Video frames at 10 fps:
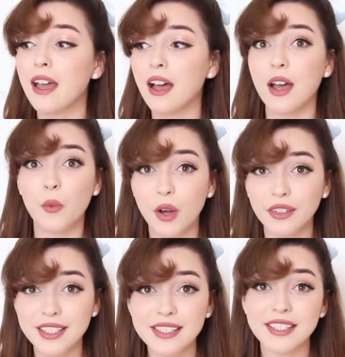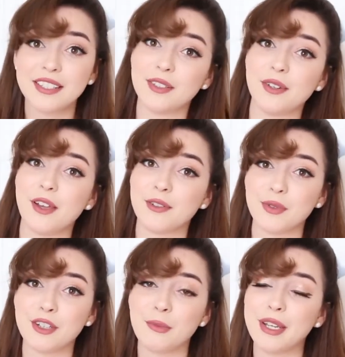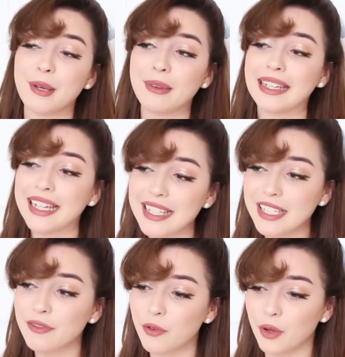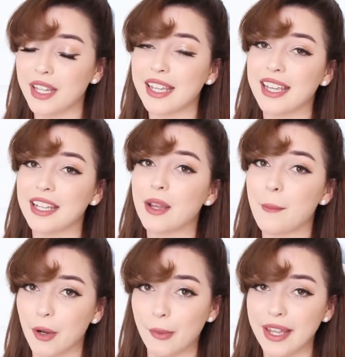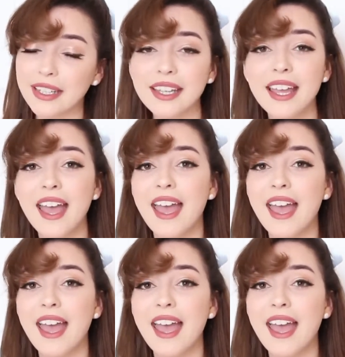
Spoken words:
Walt Disney Studios, which opened up in 1940 in Burbank.